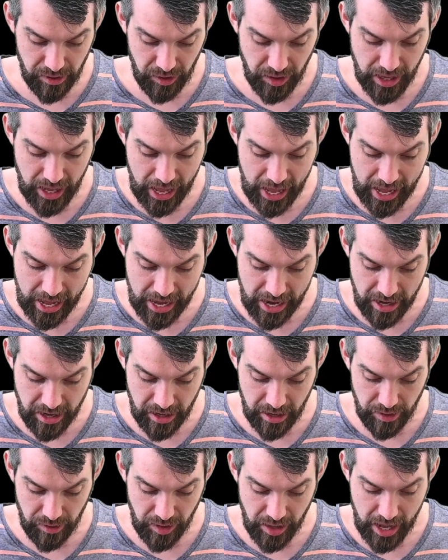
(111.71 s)

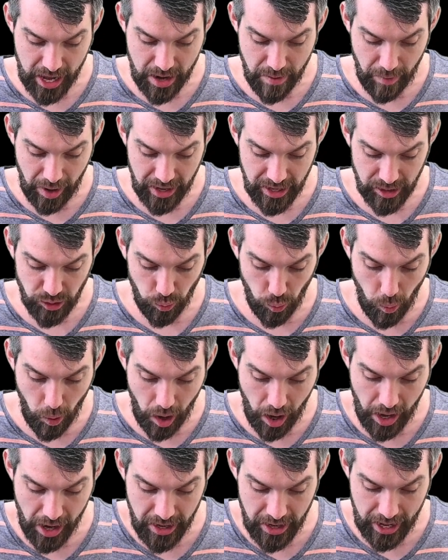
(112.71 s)
the n minus
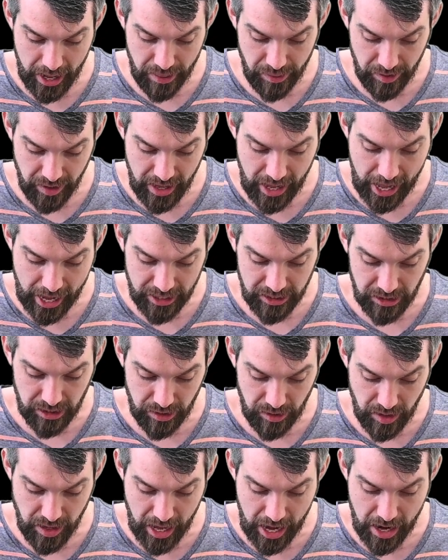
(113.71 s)
1, and the x to
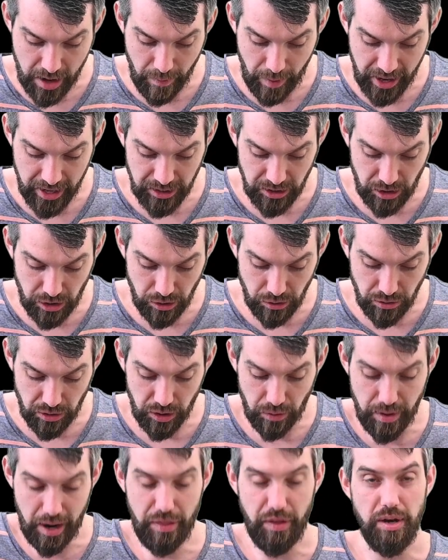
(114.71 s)
the n minus 2,
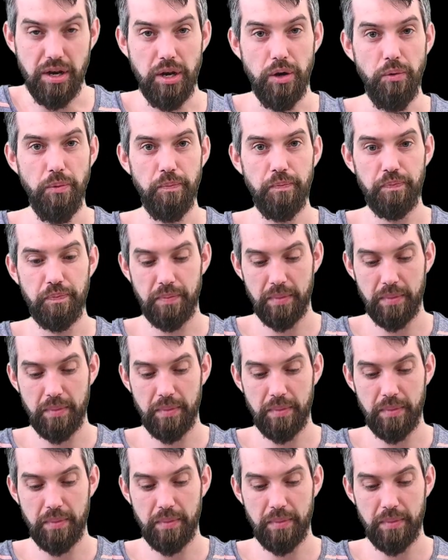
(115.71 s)
so nothing new.